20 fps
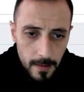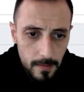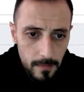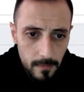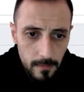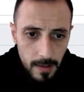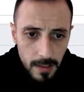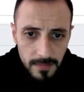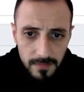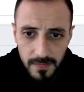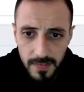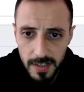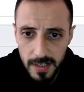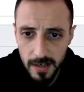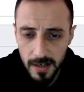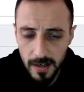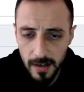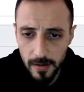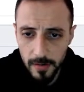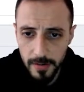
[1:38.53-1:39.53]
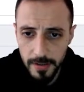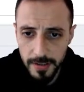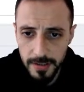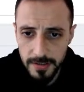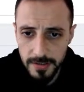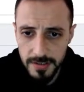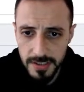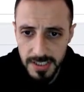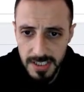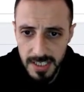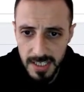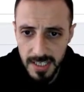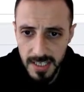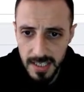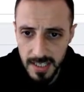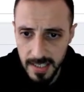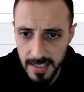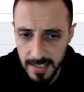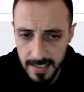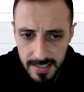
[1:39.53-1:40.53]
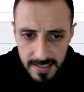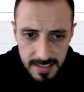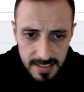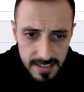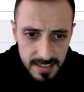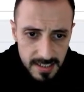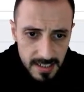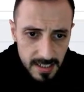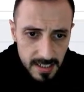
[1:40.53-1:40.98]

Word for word: What we are going to see is,